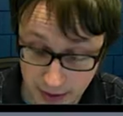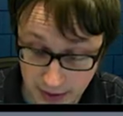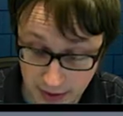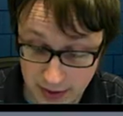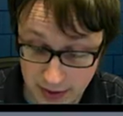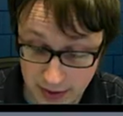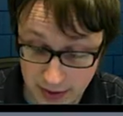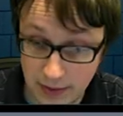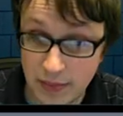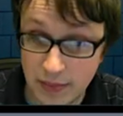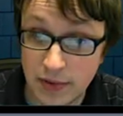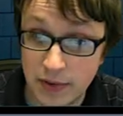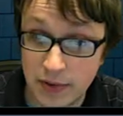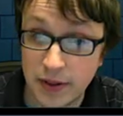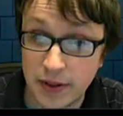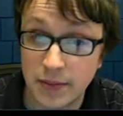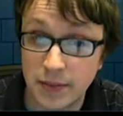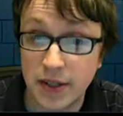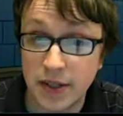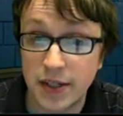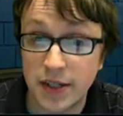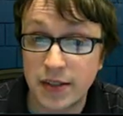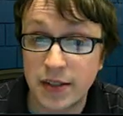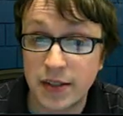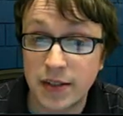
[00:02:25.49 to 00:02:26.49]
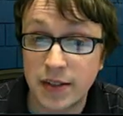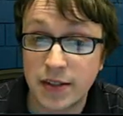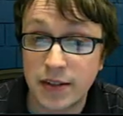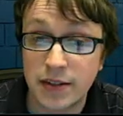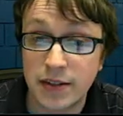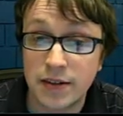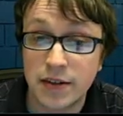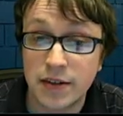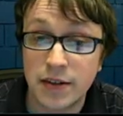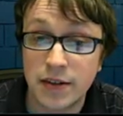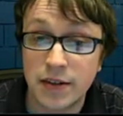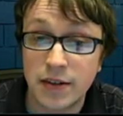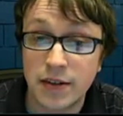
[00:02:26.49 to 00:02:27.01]
simple command
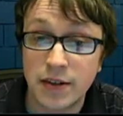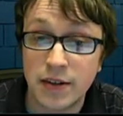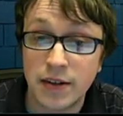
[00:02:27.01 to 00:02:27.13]
here.